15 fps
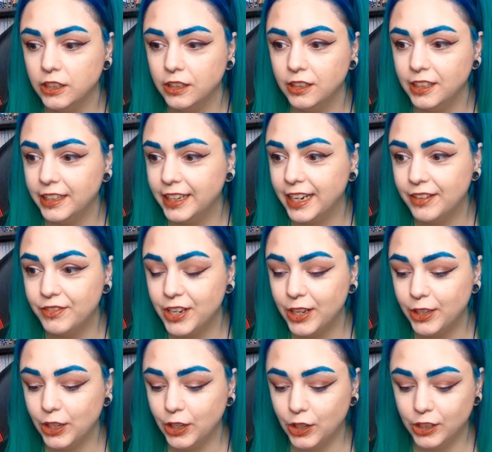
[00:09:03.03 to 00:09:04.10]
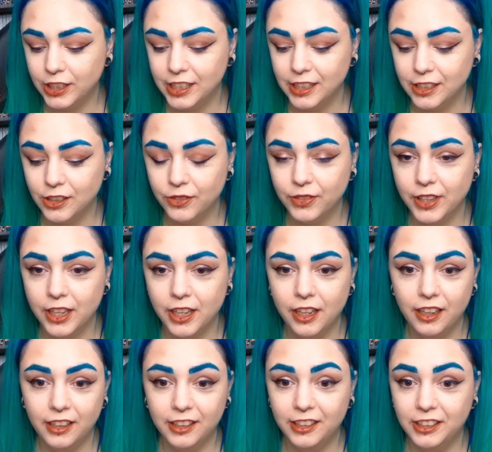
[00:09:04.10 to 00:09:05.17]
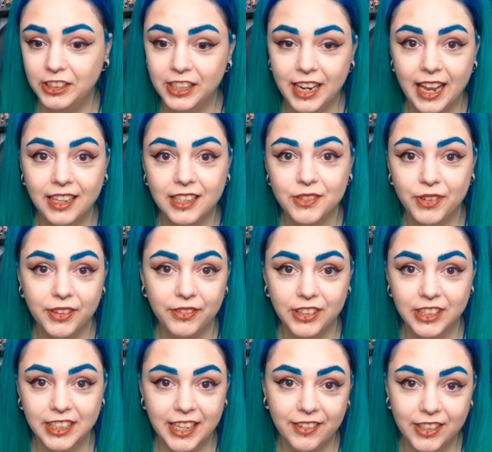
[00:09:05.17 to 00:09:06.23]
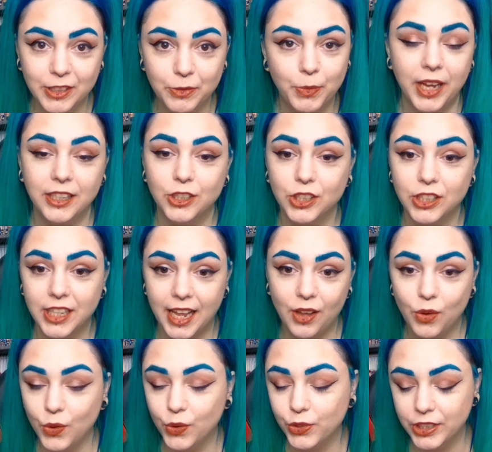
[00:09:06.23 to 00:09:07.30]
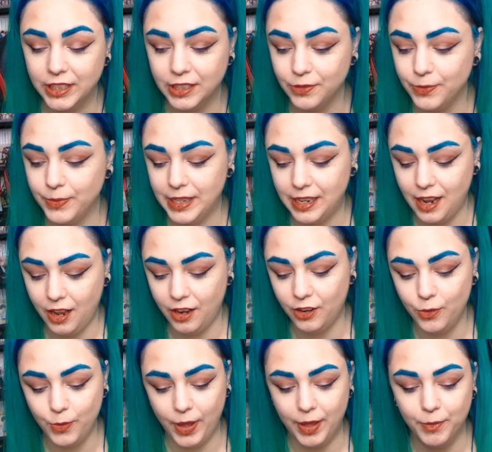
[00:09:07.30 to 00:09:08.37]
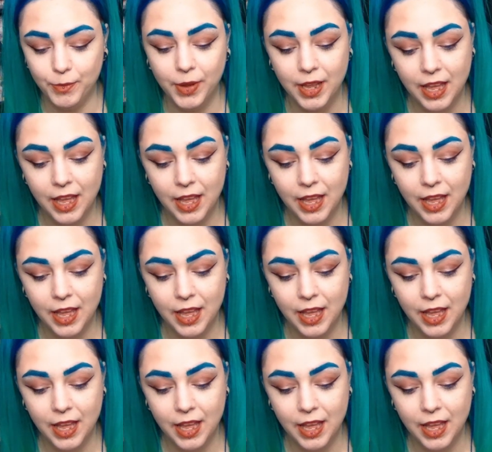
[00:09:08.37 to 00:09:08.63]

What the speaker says: you never know, you could discover your next favorite series by just like ordering something on a whim.